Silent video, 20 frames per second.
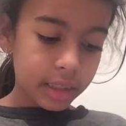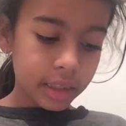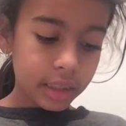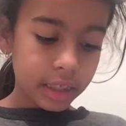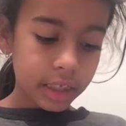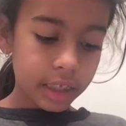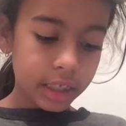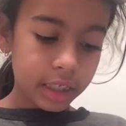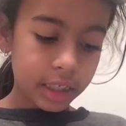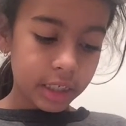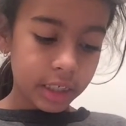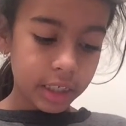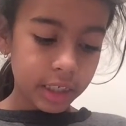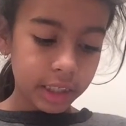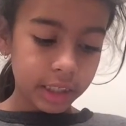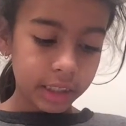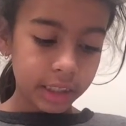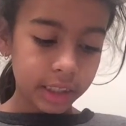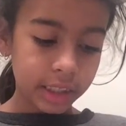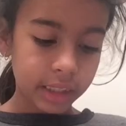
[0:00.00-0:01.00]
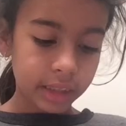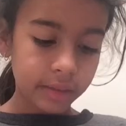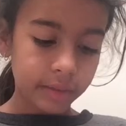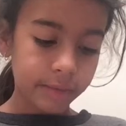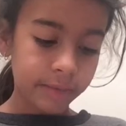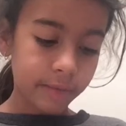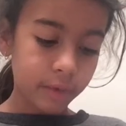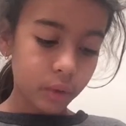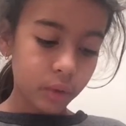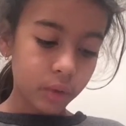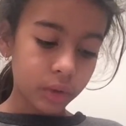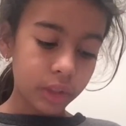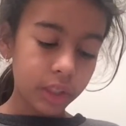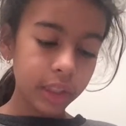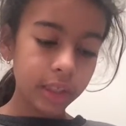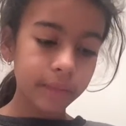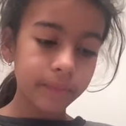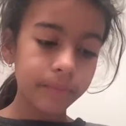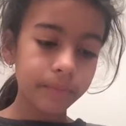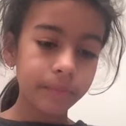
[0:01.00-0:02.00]
Then you just fold
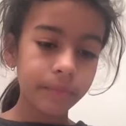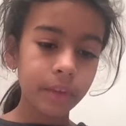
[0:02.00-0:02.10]
it,